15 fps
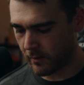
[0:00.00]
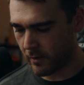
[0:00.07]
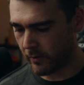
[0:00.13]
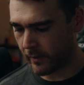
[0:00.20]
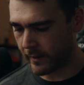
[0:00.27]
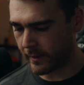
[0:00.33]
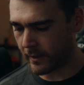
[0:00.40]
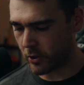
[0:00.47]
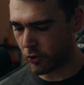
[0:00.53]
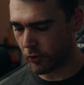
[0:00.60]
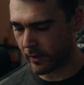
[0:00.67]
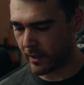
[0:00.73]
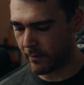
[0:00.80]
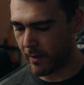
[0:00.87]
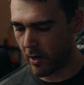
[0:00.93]
We're going to get a
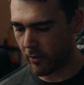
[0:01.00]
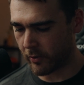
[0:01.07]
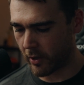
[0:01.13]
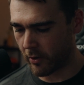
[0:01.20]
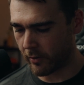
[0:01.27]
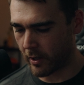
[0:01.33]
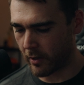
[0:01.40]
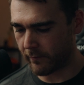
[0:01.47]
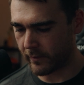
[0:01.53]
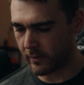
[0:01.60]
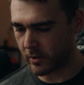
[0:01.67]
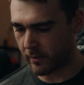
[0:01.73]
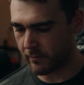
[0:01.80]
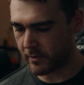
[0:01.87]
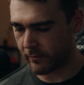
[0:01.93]
tricky barrel going over the
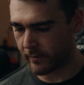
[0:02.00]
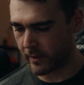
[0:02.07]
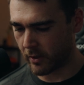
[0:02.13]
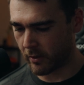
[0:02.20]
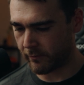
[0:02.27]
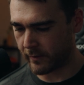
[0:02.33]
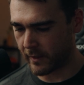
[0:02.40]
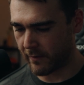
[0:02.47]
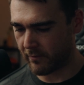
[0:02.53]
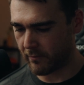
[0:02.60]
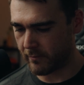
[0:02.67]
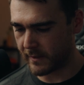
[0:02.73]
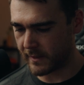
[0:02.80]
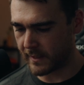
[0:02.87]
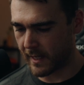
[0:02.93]
top so we can hopefully have
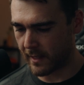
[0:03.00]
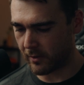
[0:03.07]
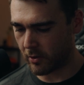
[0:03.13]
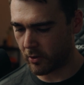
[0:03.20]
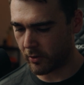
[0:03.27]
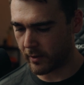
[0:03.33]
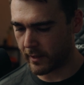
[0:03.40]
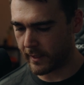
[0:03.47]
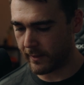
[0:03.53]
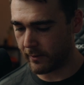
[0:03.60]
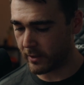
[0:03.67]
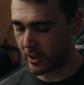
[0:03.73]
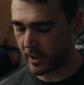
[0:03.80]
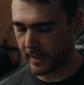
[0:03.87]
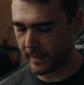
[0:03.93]
him miss that log,
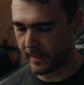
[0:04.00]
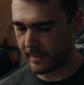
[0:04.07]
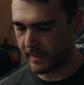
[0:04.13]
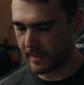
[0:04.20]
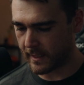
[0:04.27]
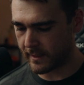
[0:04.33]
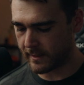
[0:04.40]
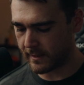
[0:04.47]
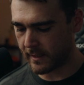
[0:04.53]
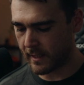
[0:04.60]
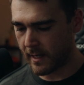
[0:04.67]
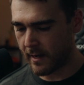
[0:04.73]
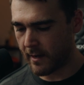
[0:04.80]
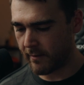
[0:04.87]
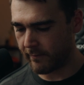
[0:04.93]
which he does.
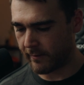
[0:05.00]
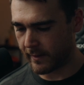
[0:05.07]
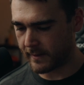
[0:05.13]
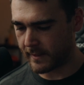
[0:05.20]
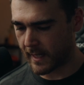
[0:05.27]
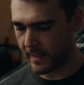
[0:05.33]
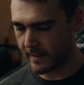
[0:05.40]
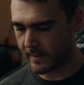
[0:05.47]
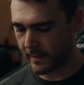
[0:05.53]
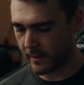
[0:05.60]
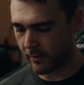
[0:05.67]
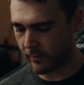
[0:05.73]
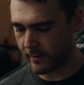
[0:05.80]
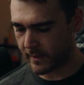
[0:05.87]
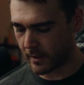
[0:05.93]

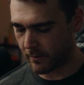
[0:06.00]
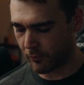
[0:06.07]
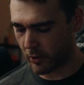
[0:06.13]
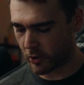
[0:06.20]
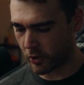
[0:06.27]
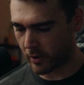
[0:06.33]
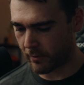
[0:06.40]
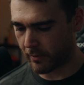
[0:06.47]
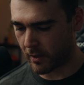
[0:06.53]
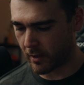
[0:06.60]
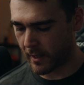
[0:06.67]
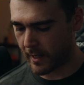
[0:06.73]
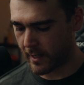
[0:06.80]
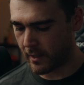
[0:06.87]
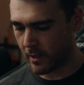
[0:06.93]
Fantastic. We're just going to pressure up
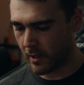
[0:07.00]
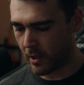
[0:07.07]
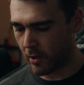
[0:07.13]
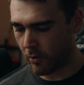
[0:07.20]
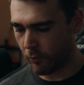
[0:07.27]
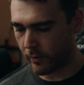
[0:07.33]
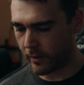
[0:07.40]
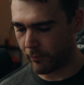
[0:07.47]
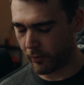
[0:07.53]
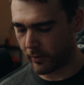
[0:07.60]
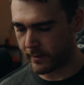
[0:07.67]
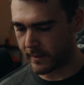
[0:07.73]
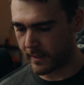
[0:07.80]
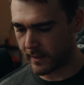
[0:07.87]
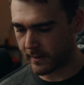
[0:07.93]
high with a
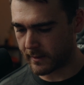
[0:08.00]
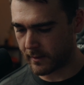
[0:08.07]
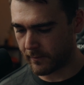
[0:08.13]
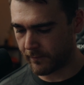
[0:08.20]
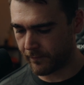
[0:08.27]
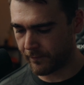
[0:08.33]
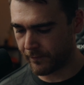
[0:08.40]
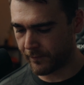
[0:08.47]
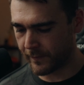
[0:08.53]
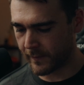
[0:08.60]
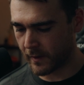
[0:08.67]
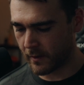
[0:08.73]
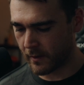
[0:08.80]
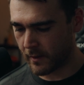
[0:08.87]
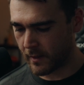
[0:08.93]
princess.
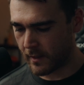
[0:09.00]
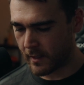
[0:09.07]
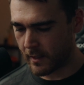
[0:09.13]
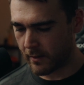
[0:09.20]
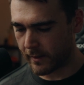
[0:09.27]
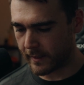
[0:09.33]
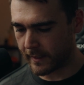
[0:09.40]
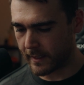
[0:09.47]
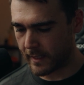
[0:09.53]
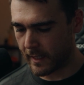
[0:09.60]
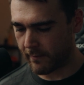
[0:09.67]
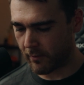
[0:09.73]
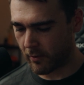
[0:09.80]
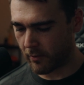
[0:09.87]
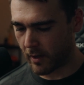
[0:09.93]
Going to get
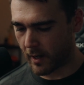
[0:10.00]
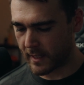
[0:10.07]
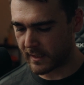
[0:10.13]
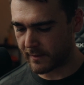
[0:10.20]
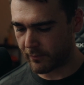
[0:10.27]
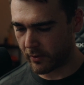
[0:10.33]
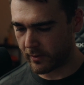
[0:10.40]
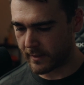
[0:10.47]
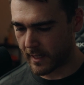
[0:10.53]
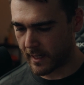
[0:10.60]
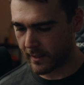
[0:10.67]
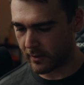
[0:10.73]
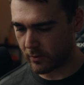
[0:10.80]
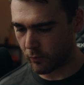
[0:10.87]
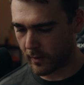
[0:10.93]
an Evo Ice Spirit
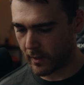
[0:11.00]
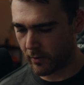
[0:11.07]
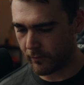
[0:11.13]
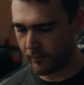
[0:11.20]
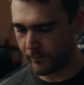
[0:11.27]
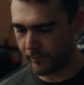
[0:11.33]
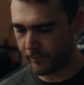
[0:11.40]
down as well.